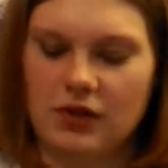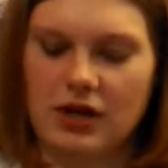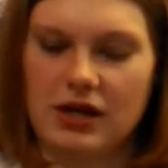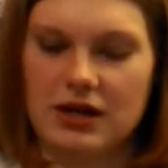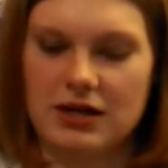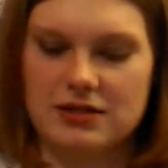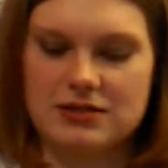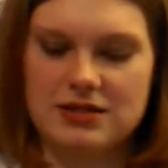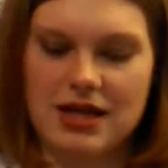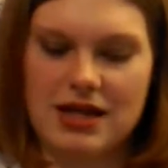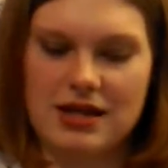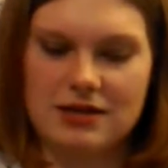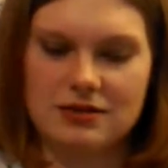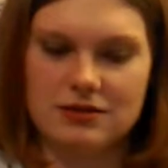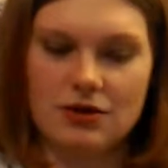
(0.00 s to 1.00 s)
Ah,
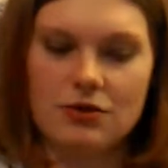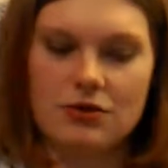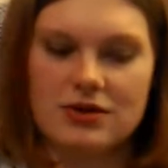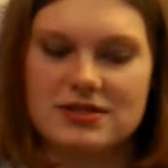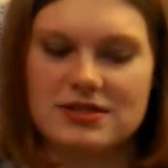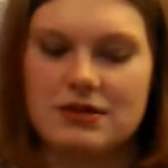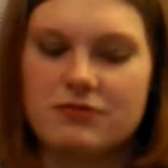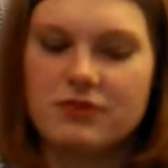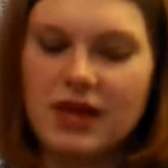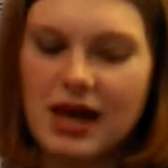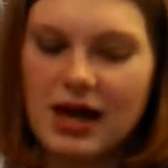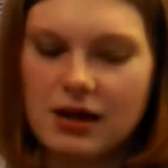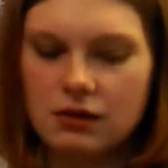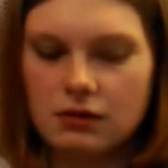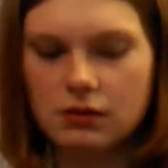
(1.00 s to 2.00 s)
stand! Oh, is that for the
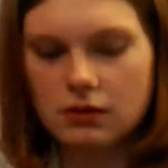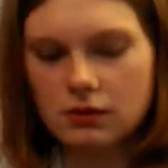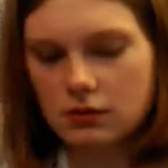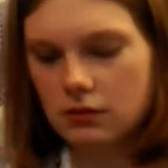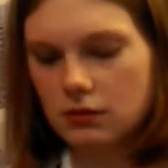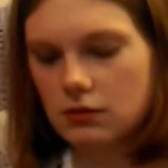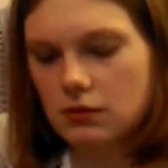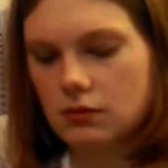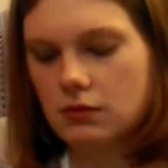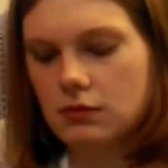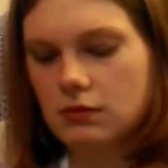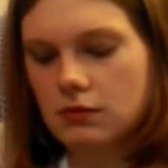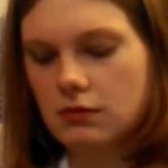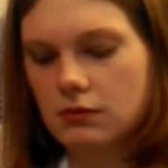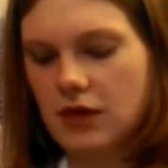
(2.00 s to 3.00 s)
hat?
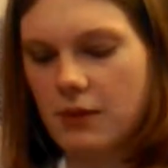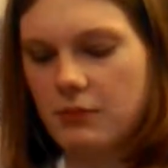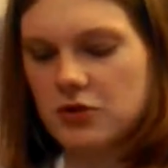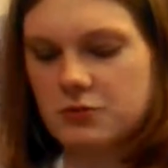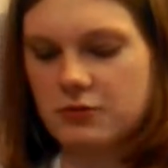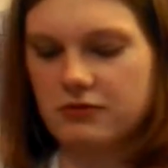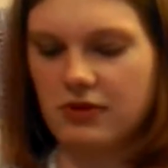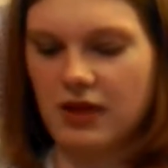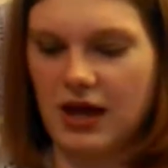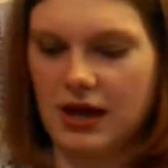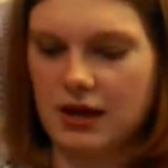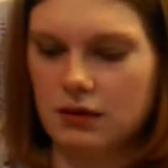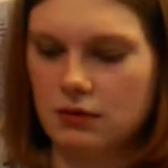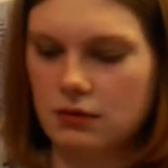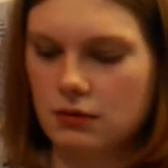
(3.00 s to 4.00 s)
That must be for the
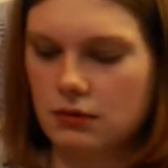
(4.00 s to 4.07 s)
hat.